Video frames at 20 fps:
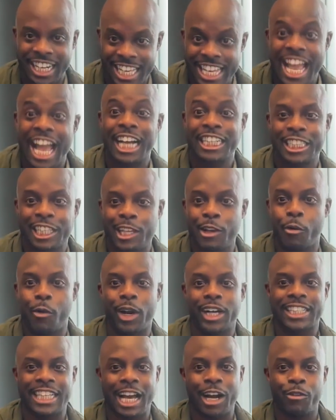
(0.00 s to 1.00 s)
he actually
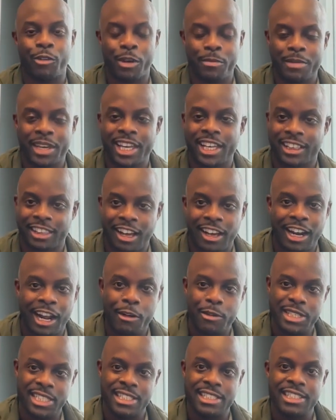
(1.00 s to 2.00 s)
worked out with me and thought I
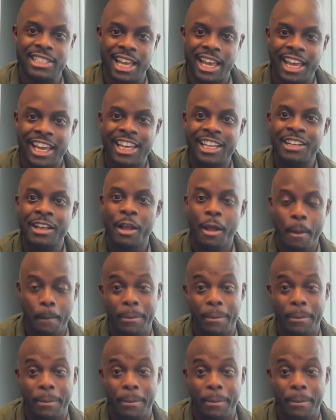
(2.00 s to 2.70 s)
was insane,